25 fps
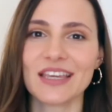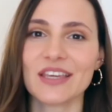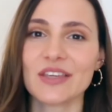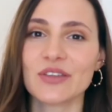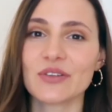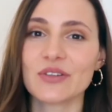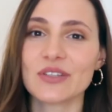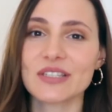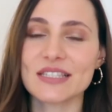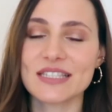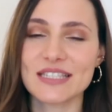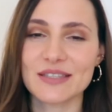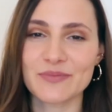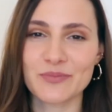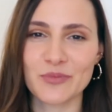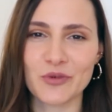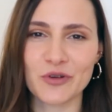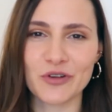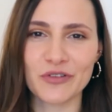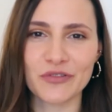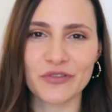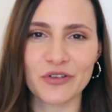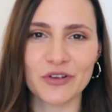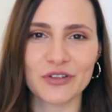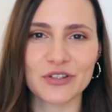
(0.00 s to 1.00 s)
You can see
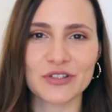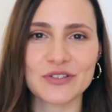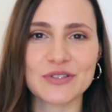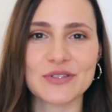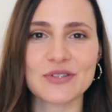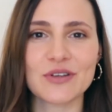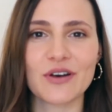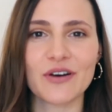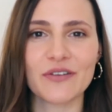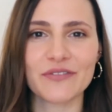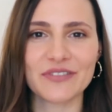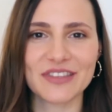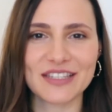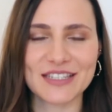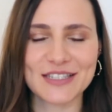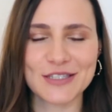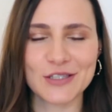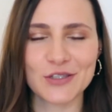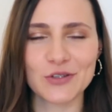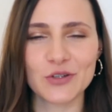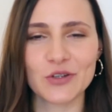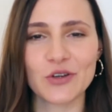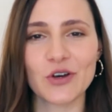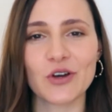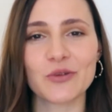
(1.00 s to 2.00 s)
more photos of this
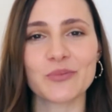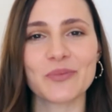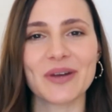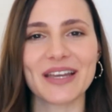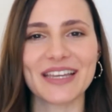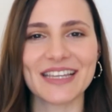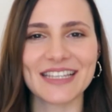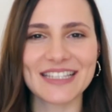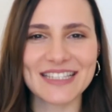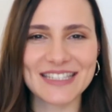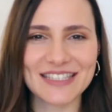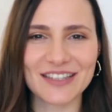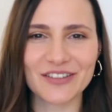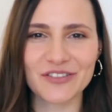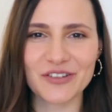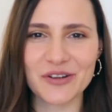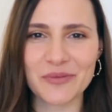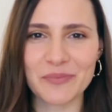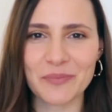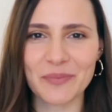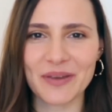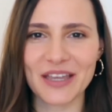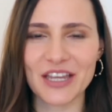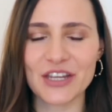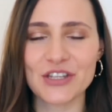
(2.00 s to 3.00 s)
look on my
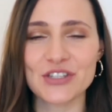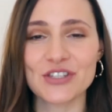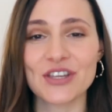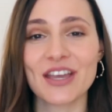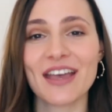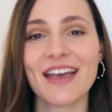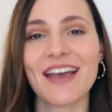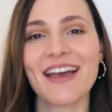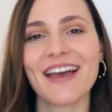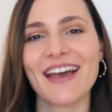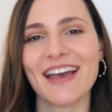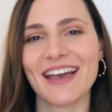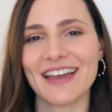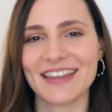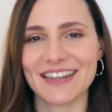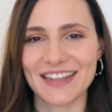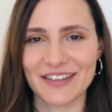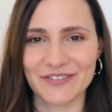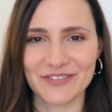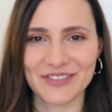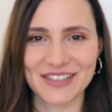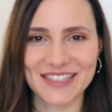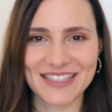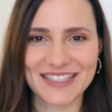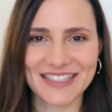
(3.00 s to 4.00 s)
Instagram page, and
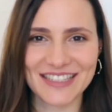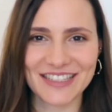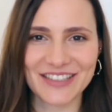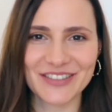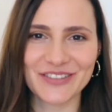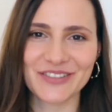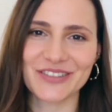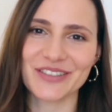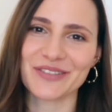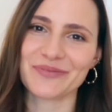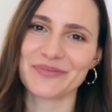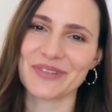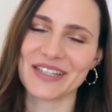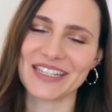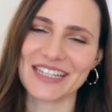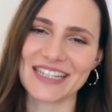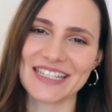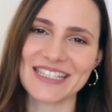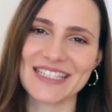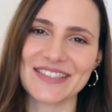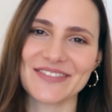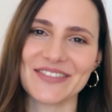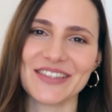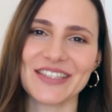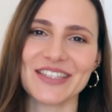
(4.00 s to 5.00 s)
I will see you in my
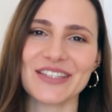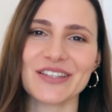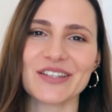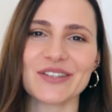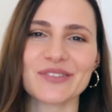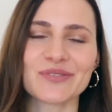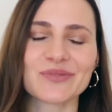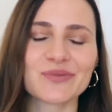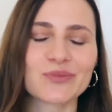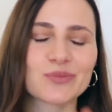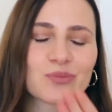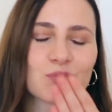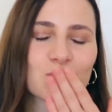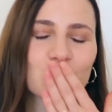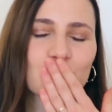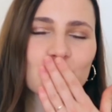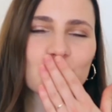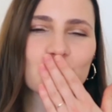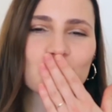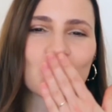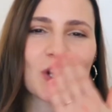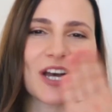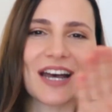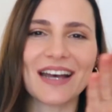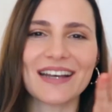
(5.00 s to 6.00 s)
next video.
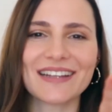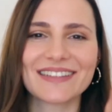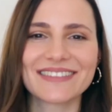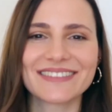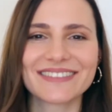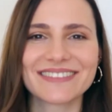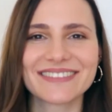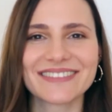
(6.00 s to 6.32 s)
Mwah!